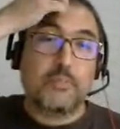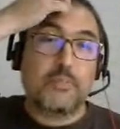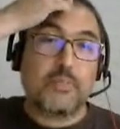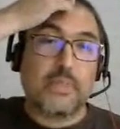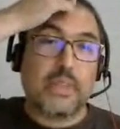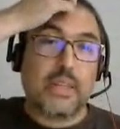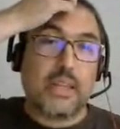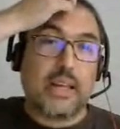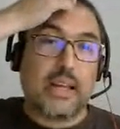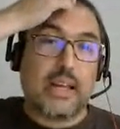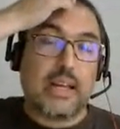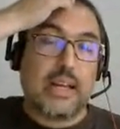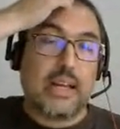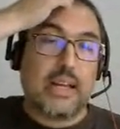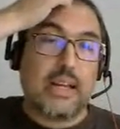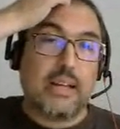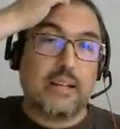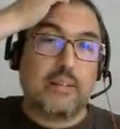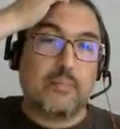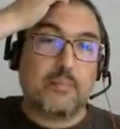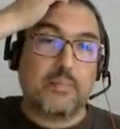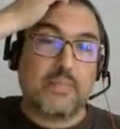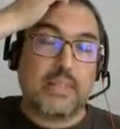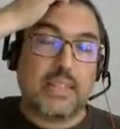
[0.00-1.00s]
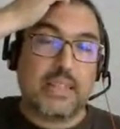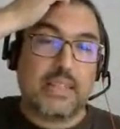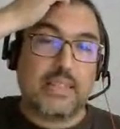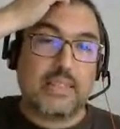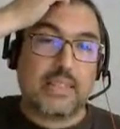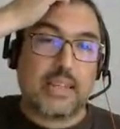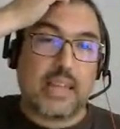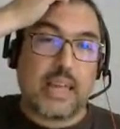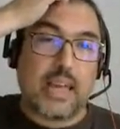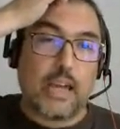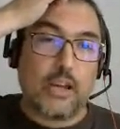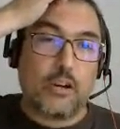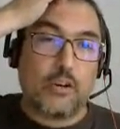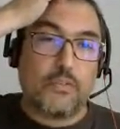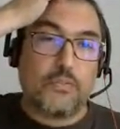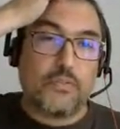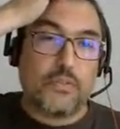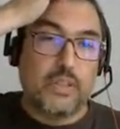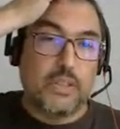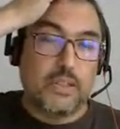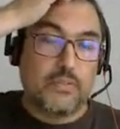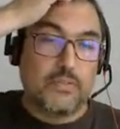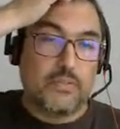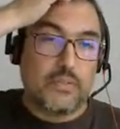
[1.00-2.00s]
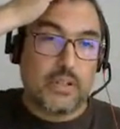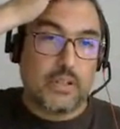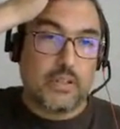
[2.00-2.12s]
um, is kind of different.